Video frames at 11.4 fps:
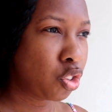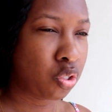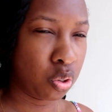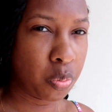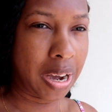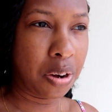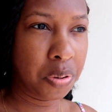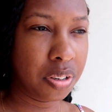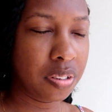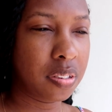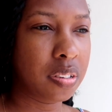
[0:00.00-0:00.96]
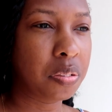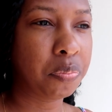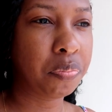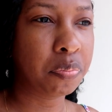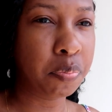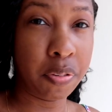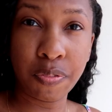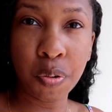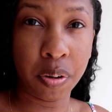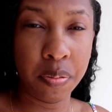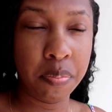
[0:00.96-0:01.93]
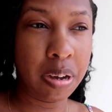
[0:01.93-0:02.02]
two hours
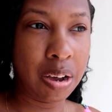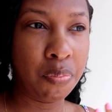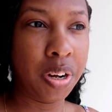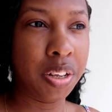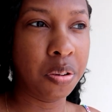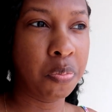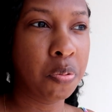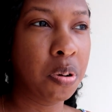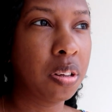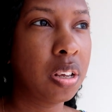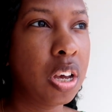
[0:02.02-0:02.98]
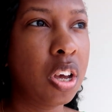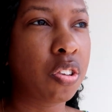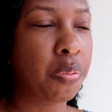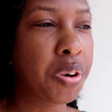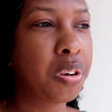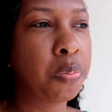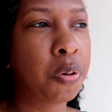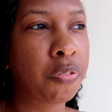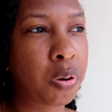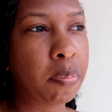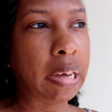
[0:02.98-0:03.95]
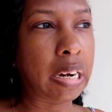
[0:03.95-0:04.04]
before I went in the pool. So I went in the pool
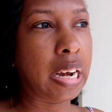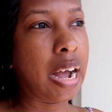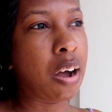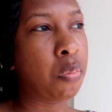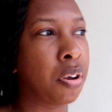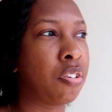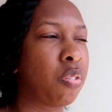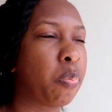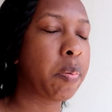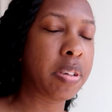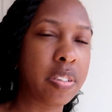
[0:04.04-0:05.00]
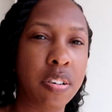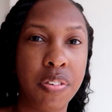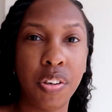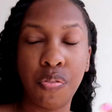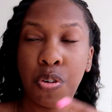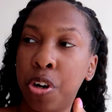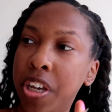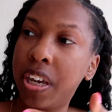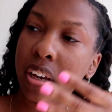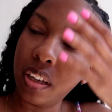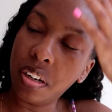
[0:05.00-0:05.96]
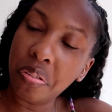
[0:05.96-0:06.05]
for about an hour just by myself because mccory
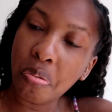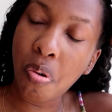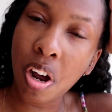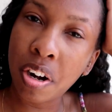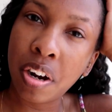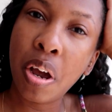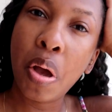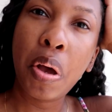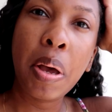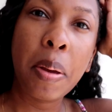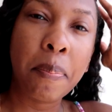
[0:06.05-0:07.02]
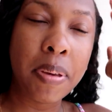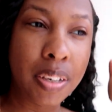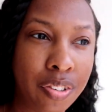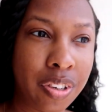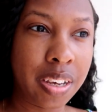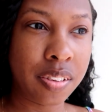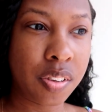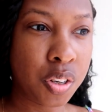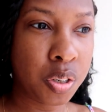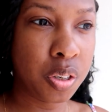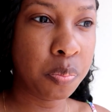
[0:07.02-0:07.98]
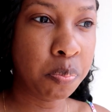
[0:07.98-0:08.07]
can't get in the water because she has
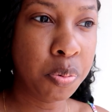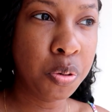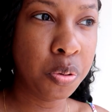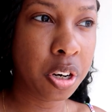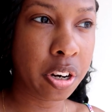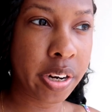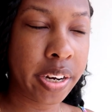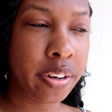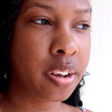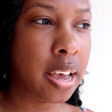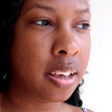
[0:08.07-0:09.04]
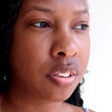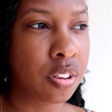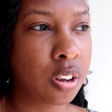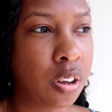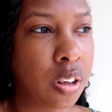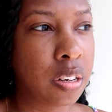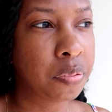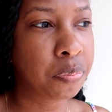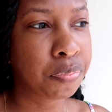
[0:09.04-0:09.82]
her boot, her air cast on.